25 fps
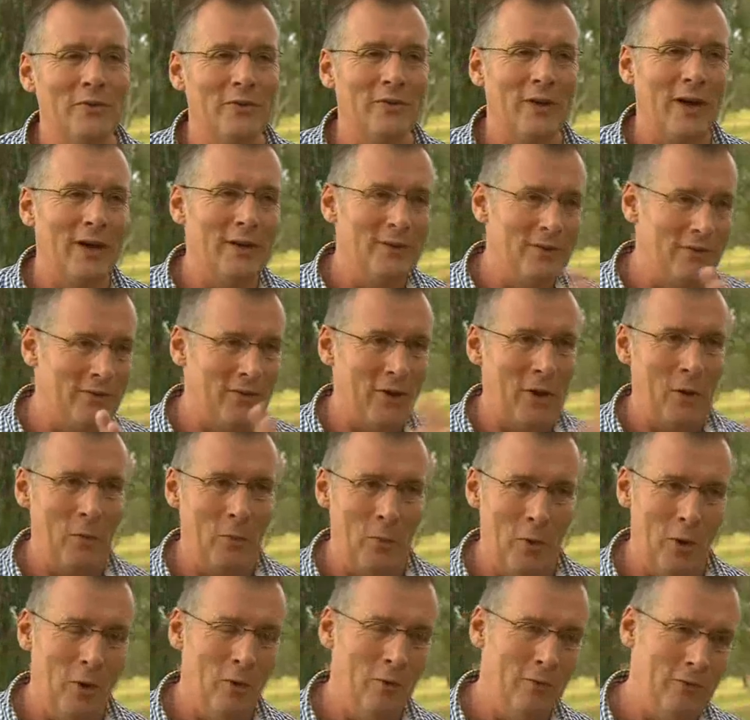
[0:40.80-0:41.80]
compensate
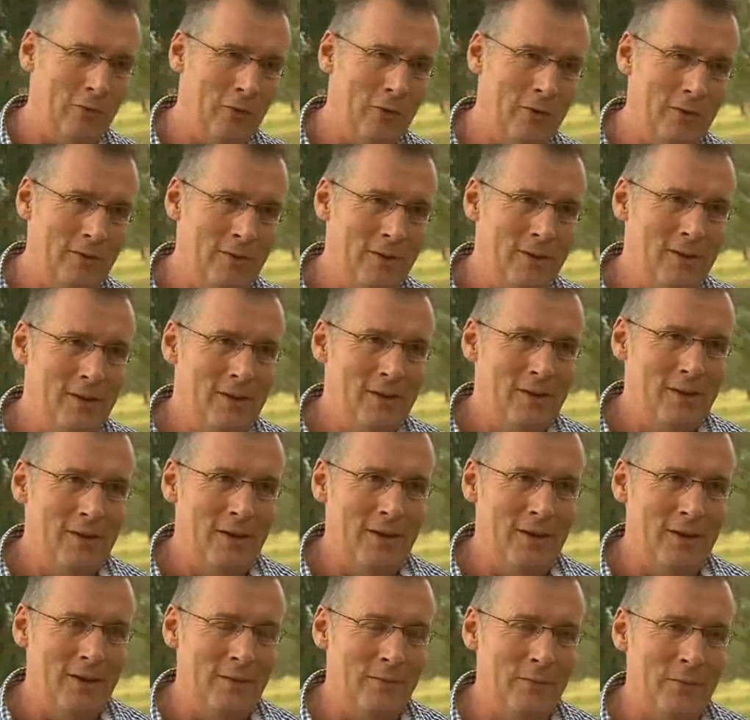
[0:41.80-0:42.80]
so well for
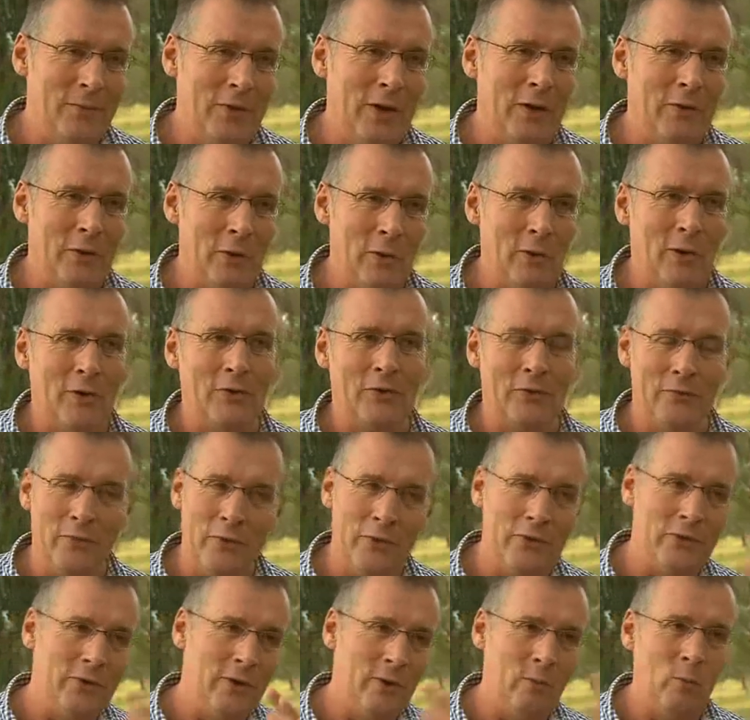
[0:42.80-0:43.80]
the
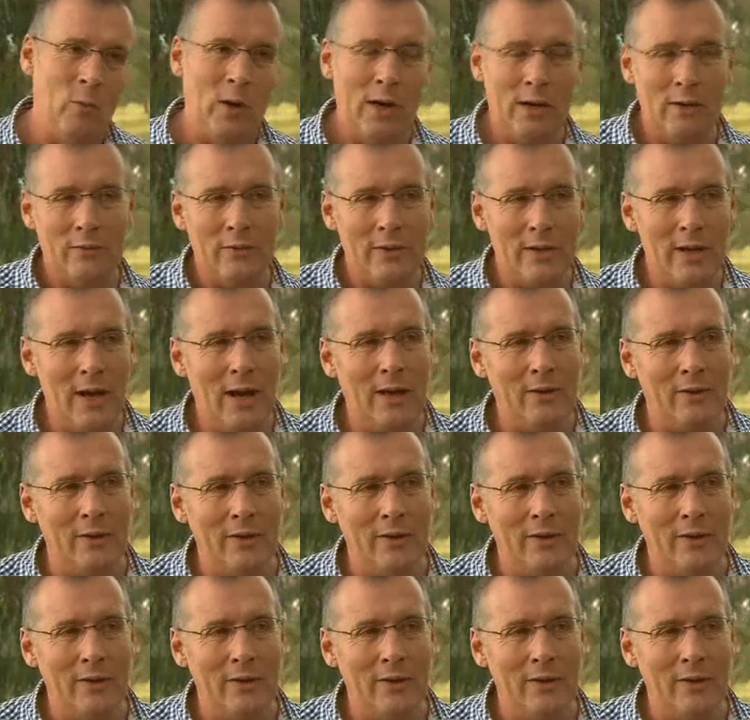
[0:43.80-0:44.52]
loss of vision in one or